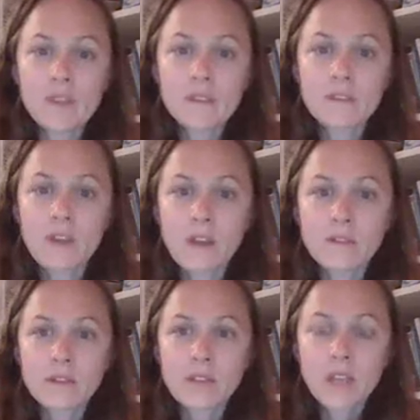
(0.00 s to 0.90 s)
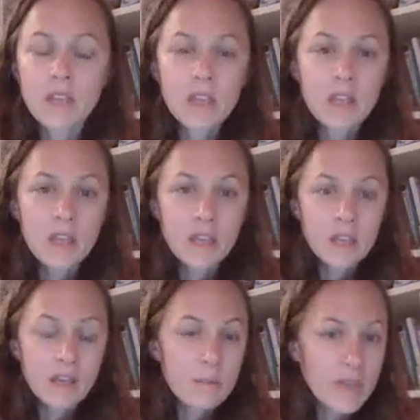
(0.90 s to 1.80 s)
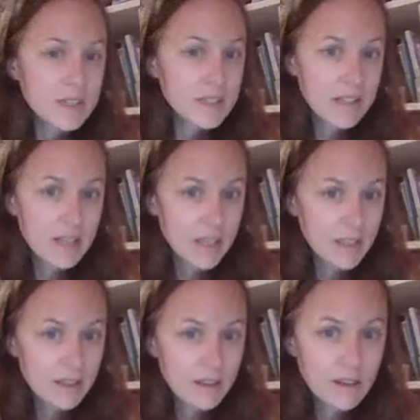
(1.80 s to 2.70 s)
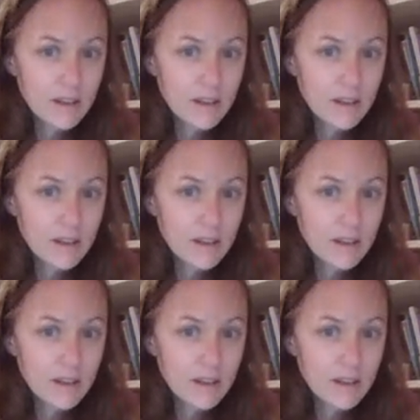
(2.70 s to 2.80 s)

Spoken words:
So basically,